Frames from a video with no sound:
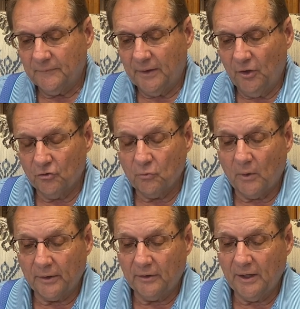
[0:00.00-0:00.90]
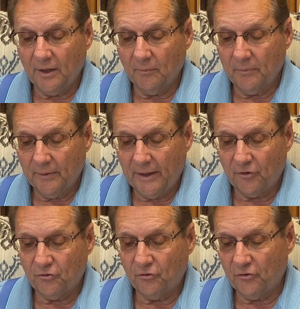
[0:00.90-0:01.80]
Here's what Caleb
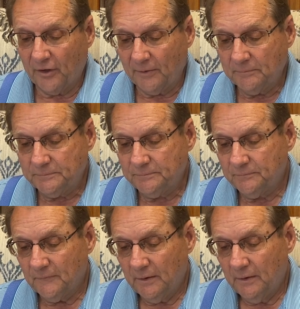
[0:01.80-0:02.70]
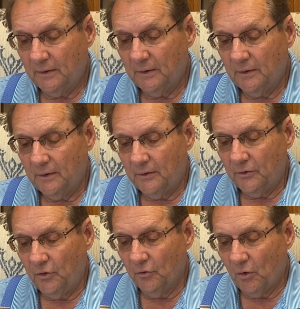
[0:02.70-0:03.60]
has to say.
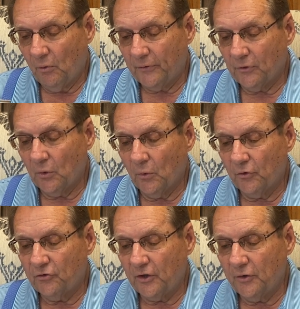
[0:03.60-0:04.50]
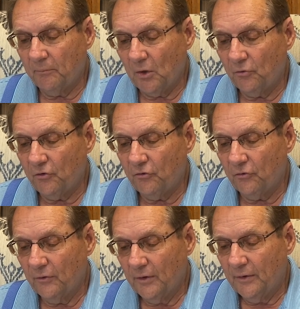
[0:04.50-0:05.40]
You know what the Lord said to
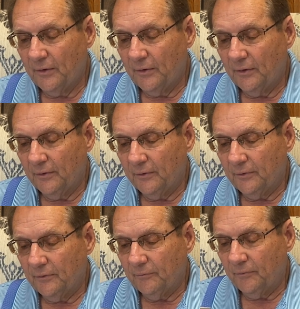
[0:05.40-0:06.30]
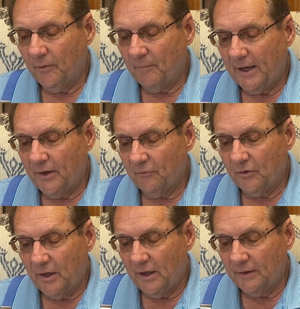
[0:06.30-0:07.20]
Moses, the man of
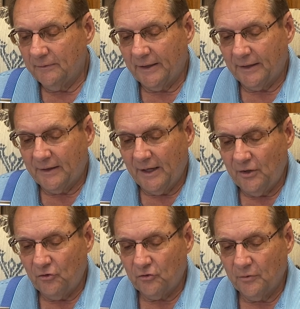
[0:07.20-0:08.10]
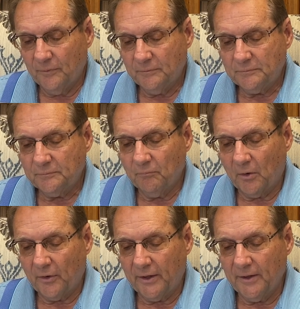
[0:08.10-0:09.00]
God, at Kadesh
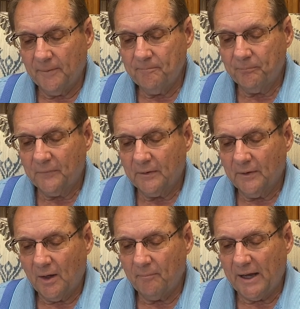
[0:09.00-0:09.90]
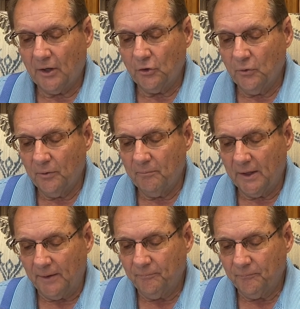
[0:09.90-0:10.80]
Barnea, about you and me.